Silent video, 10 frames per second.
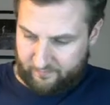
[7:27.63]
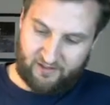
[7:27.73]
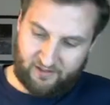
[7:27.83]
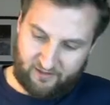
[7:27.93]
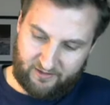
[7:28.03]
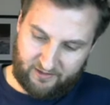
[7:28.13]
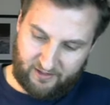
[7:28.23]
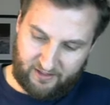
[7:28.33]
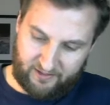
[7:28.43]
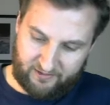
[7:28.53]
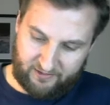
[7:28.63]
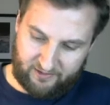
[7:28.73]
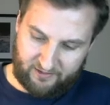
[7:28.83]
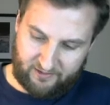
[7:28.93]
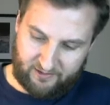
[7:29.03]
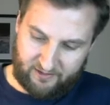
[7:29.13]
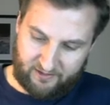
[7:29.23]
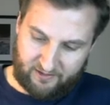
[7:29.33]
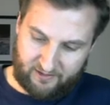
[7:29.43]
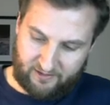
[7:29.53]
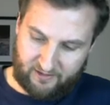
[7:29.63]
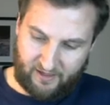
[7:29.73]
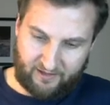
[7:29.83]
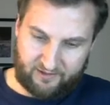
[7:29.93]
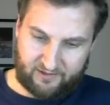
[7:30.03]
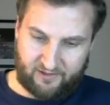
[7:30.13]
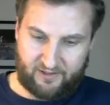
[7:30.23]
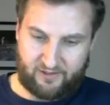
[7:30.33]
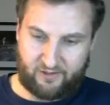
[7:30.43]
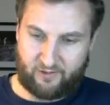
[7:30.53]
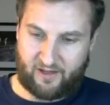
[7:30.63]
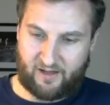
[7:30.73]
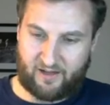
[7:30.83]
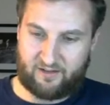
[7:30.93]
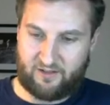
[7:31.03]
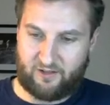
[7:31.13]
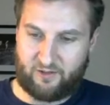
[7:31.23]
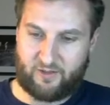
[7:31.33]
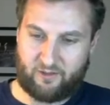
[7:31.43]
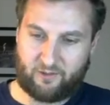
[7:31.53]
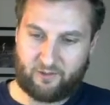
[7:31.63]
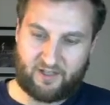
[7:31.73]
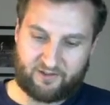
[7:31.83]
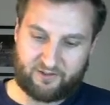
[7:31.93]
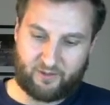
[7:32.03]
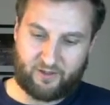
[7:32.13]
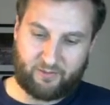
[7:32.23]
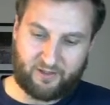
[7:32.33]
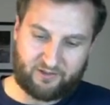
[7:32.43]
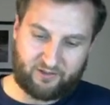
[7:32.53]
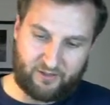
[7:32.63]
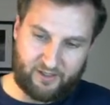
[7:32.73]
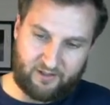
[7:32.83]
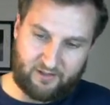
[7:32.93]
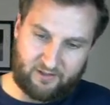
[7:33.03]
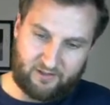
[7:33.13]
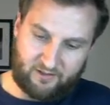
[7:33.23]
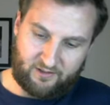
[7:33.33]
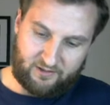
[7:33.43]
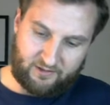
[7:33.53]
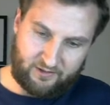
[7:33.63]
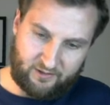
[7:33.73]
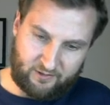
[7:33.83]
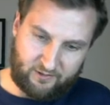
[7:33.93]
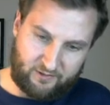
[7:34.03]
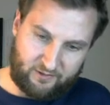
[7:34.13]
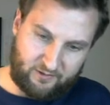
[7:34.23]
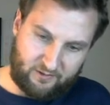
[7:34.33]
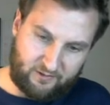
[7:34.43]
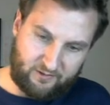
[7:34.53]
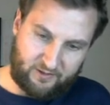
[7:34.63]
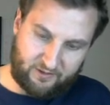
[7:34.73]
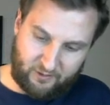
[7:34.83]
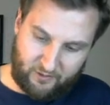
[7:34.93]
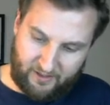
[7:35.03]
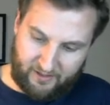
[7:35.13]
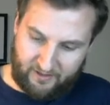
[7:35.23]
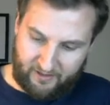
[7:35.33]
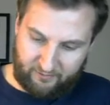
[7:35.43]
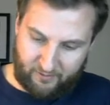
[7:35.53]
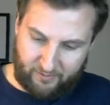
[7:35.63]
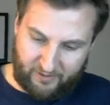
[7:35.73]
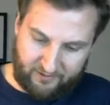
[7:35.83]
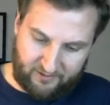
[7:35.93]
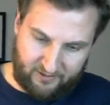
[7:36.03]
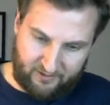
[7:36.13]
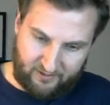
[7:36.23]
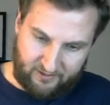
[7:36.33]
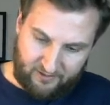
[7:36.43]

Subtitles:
In this case, x. And I know that u equals x squared plus 3. So let's go ahead and replace it.